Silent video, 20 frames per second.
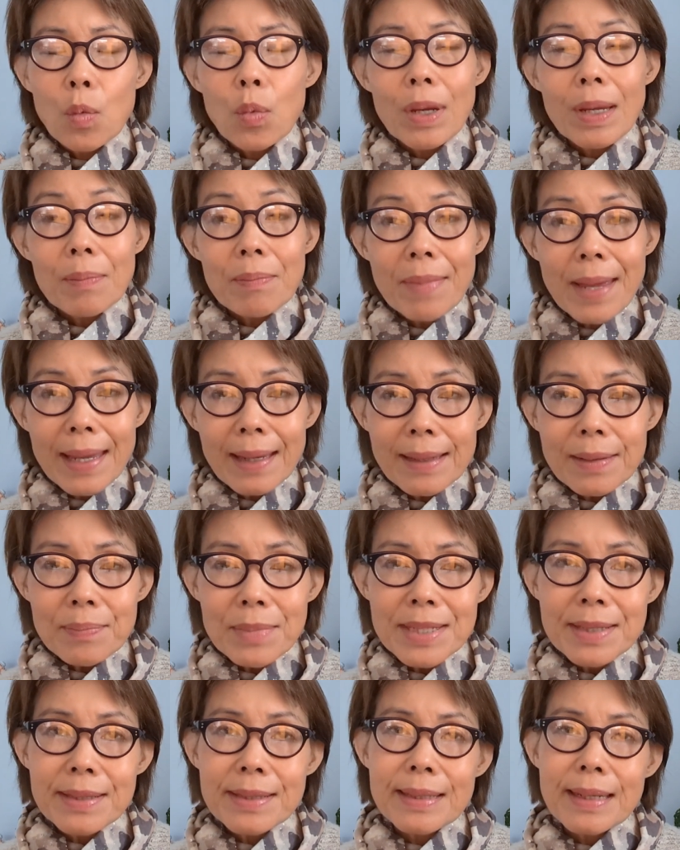We
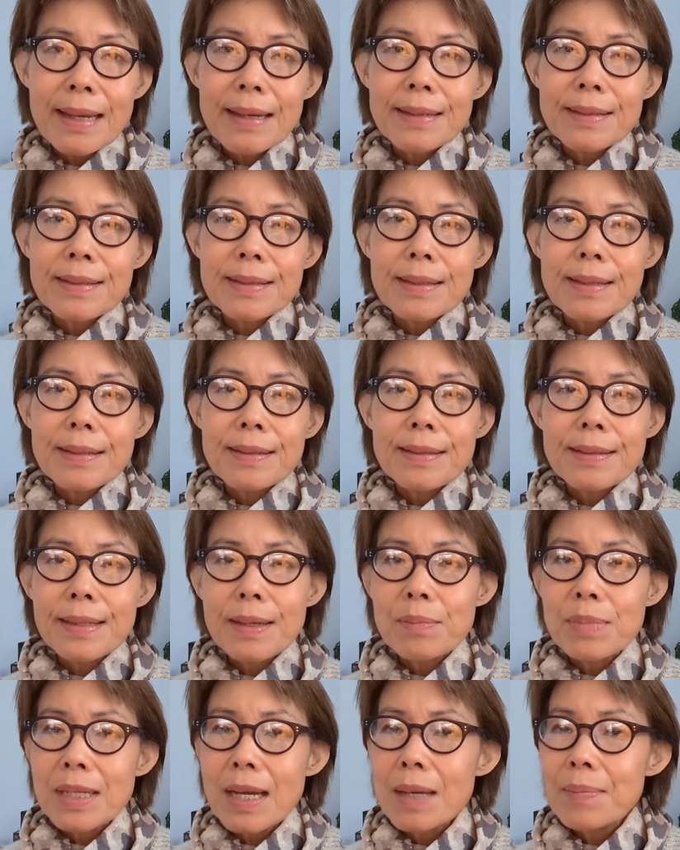make mistakes,
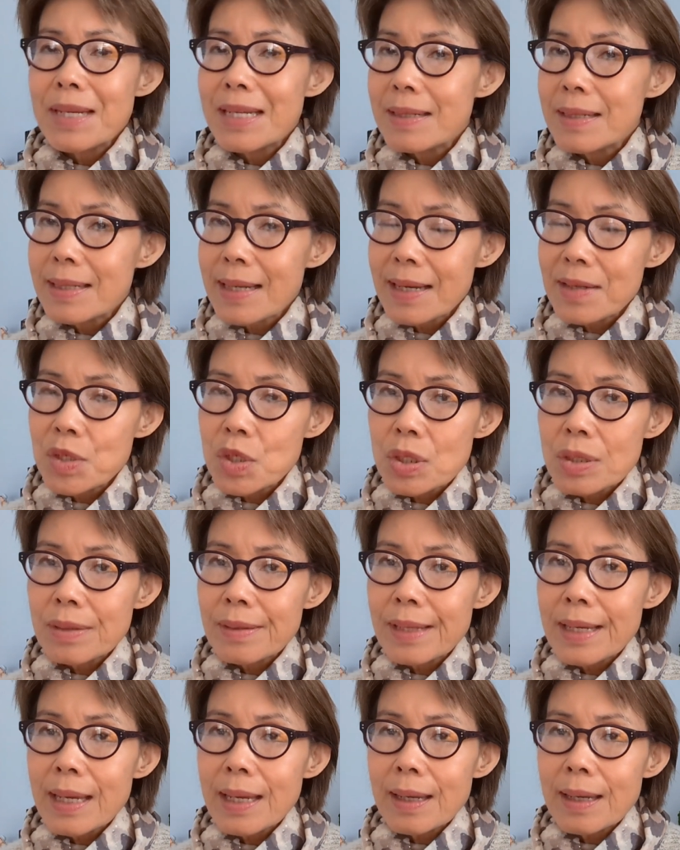sometimes
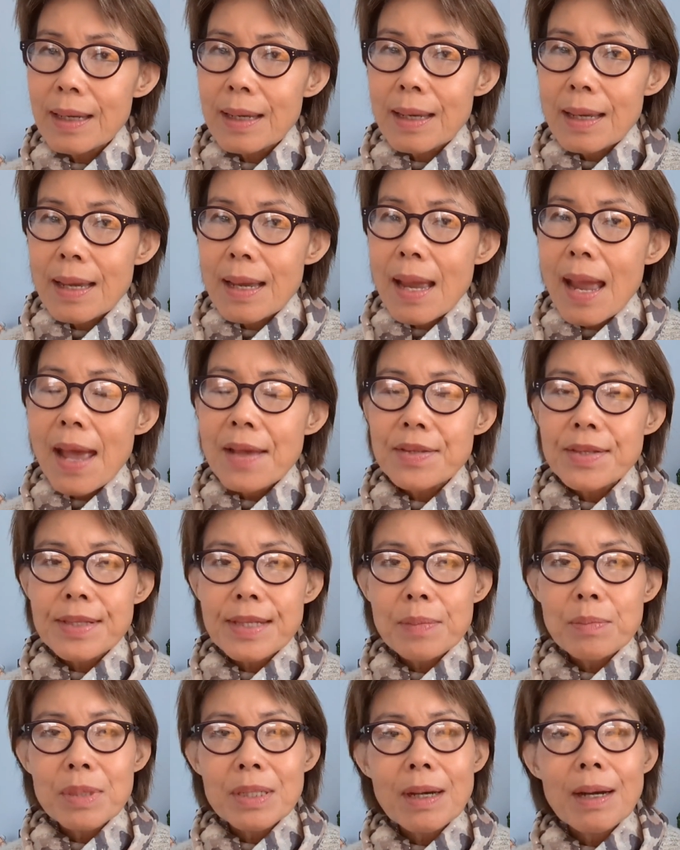intentionally and
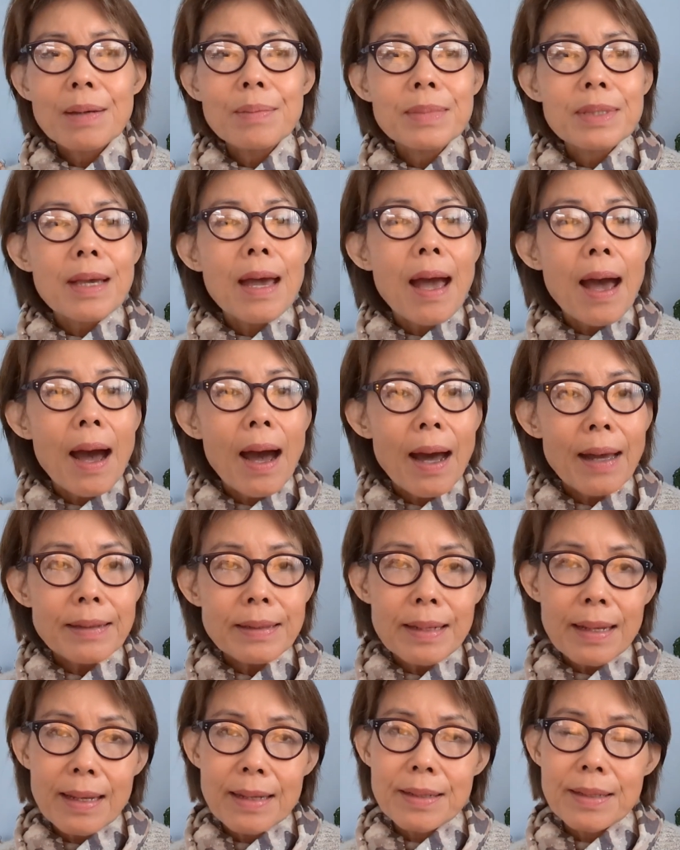sometimes
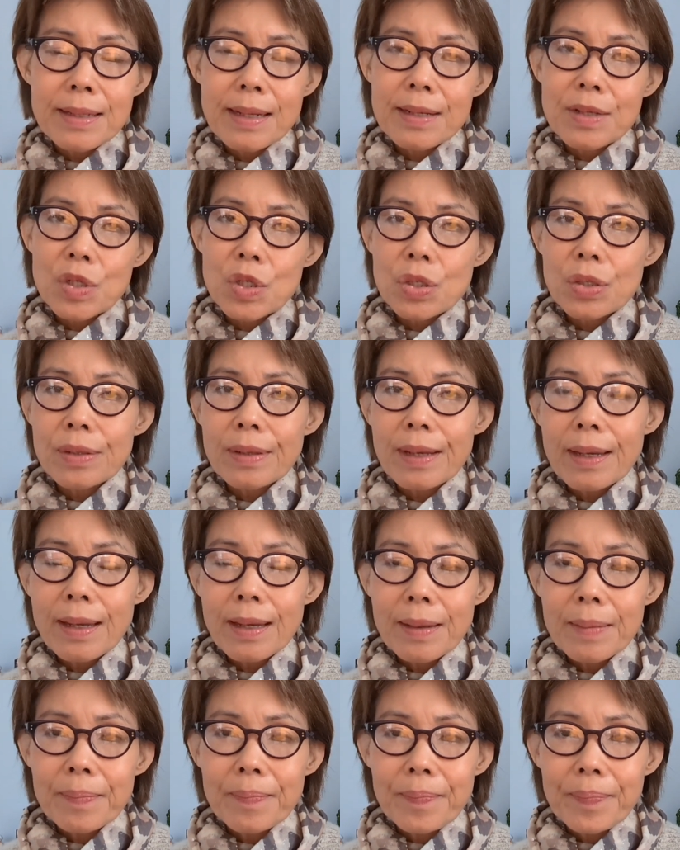
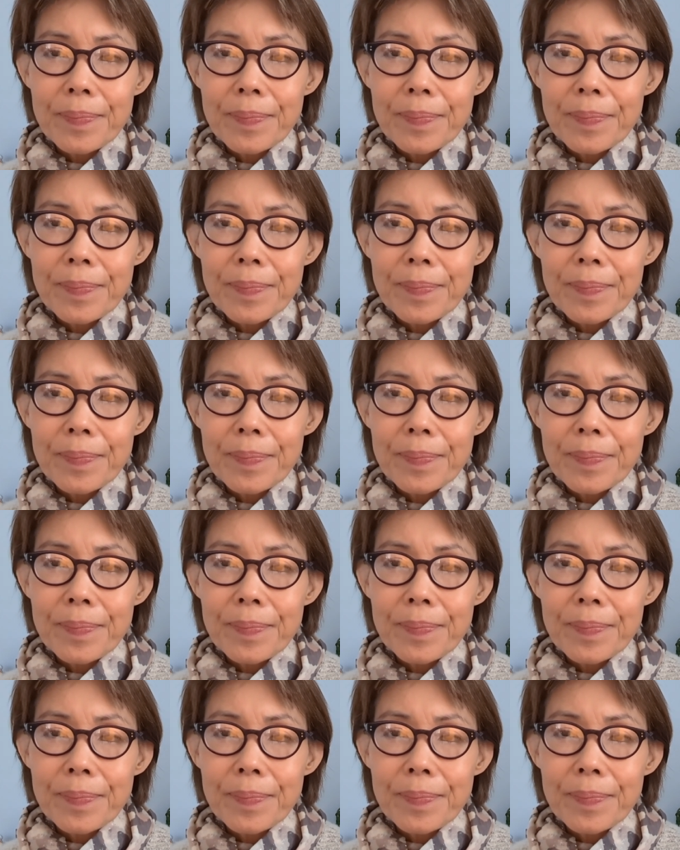unintentionally.